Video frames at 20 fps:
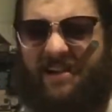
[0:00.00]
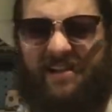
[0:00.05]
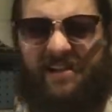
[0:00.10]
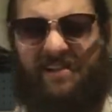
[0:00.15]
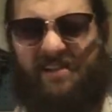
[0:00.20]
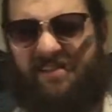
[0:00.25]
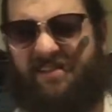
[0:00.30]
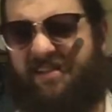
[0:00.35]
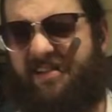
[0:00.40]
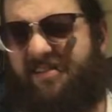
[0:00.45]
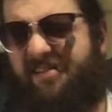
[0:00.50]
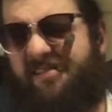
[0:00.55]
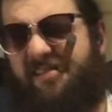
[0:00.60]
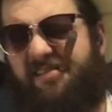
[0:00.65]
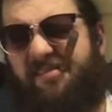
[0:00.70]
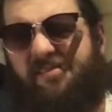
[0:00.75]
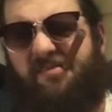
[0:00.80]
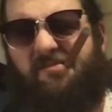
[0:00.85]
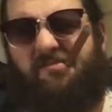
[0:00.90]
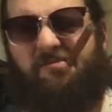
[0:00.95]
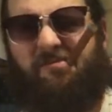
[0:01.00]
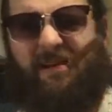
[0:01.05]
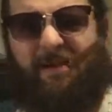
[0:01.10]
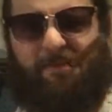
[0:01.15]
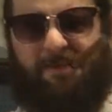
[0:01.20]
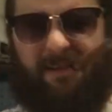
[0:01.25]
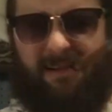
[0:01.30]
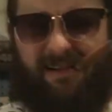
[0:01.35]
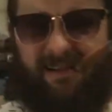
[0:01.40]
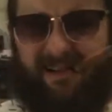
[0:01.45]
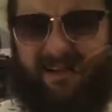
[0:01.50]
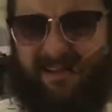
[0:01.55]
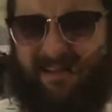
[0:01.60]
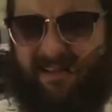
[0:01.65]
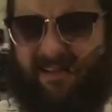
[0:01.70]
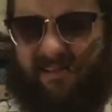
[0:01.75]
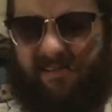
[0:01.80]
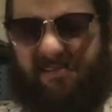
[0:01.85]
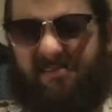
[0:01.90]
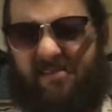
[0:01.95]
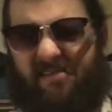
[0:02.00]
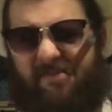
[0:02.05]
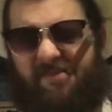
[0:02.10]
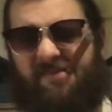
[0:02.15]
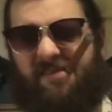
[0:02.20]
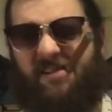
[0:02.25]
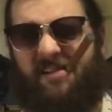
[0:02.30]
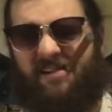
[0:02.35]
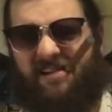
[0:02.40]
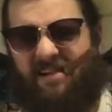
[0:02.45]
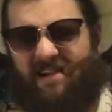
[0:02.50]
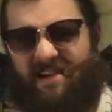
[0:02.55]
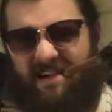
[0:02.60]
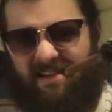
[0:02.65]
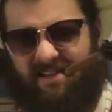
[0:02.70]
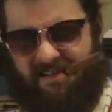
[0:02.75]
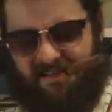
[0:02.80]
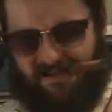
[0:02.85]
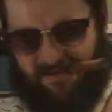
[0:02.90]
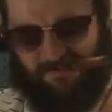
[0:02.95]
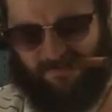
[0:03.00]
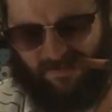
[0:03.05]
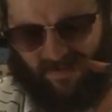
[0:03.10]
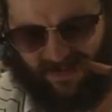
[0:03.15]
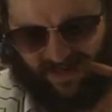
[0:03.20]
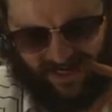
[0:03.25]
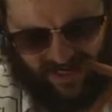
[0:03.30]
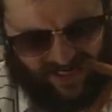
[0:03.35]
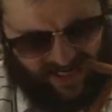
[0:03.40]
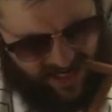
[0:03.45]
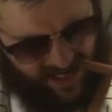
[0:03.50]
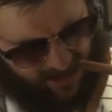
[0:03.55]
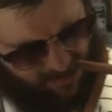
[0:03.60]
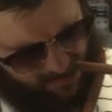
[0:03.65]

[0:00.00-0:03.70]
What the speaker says: since this is a replica and this is all for a costume, I